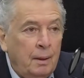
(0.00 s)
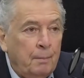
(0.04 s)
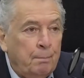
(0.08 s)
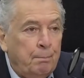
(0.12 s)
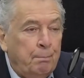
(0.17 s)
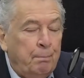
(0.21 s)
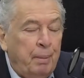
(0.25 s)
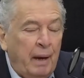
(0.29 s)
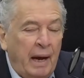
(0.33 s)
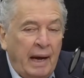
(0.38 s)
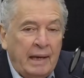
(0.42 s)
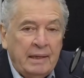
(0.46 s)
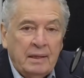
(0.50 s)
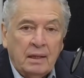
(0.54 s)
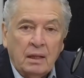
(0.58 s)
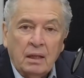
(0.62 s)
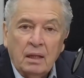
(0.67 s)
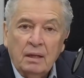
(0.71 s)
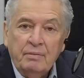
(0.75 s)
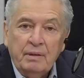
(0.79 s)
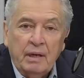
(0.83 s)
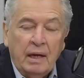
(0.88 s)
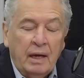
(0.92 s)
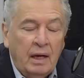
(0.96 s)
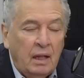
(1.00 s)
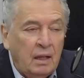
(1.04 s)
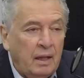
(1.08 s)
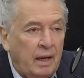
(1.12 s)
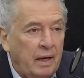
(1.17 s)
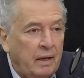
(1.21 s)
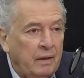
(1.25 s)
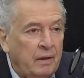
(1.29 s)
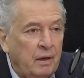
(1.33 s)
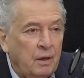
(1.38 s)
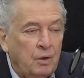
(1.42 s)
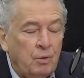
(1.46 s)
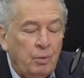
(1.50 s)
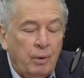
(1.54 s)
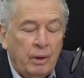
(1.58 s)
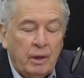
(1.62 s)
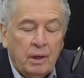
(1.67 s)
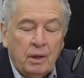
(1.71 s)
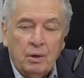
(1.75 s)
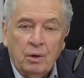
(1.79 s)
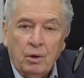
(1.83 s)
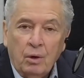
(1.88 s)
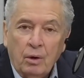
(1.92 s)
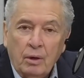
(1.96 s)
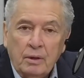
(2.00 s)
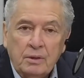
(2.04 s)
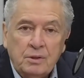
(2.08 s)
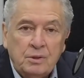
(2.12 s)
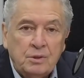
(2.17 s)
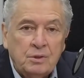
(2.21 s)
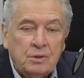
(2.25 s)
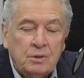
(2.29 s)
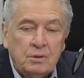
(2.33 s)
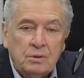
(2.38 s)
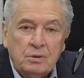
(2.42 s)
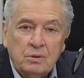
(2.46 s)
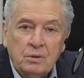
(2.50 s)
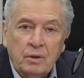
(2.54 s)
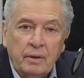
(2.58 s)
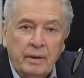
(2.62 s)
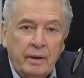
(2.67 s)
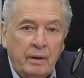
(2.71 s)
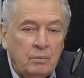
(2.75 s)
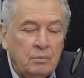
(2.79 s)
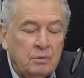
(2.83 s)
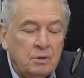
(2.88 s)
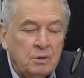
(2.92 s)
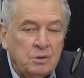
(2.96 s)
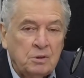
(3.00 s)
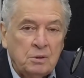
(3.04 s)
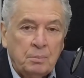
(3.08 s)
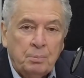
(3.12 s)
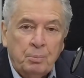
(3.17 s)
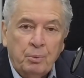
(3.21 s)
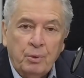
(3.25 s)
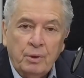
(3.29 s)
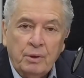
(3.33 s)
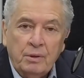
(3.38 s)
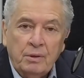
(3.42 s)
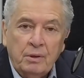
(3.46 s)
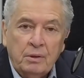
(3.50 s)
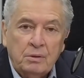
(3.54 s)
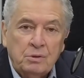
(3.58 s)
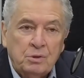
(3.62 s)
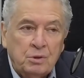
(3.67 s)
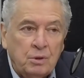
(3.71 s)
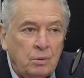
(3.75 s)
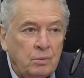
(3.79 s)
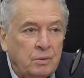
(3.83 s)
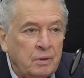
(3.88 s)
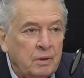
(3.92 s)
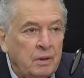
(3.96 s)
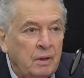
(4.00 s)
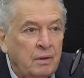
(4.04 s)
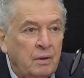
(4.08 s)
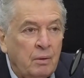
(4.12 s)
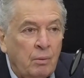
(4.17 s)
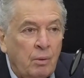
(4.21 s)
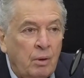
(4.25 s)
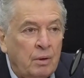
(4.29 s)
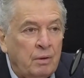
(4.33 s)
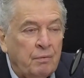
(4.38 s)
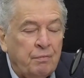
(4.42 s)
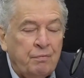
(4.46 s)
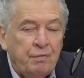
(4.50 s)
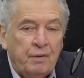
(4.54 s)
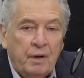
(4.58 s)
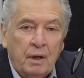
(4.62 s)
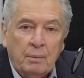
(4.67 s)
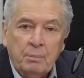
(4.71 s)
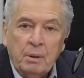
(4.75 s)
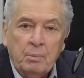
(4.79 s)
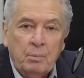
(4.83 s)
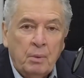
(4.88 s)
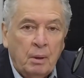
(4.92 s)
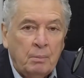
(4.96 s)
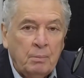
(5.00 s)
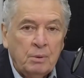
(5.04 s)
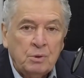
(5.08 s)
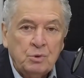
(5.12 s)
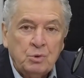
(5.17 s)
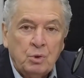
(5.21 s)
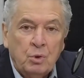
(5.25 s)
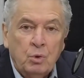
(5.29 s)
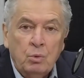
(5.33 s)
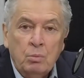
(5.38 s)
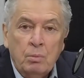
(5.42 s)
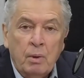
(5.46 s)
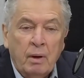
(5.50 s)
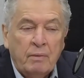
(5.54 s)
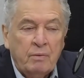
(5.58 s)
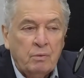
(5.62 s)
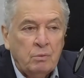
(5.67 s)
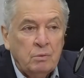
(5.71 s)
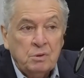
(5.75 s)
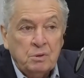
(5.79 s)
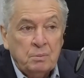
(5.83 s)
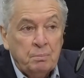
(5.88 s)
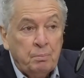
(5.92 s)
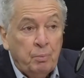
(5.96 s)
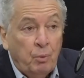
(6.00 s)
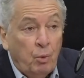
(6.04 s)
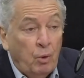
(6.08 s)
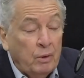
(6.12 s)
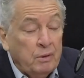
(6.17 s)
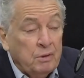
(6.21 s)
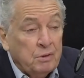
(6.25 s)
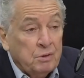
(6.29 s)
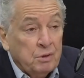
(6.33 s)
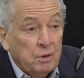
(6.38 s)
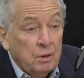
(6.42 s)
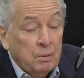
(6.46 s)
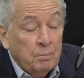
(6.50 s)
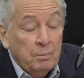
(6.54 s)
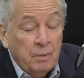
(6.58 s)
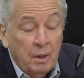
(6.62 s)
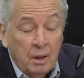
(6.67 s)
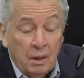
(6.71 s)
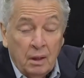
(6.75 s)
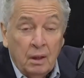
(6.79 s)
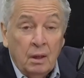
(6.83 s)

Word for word: bang the living hell out of their credit cards so they don't disappoint their children and their other family members or whomever is important to them.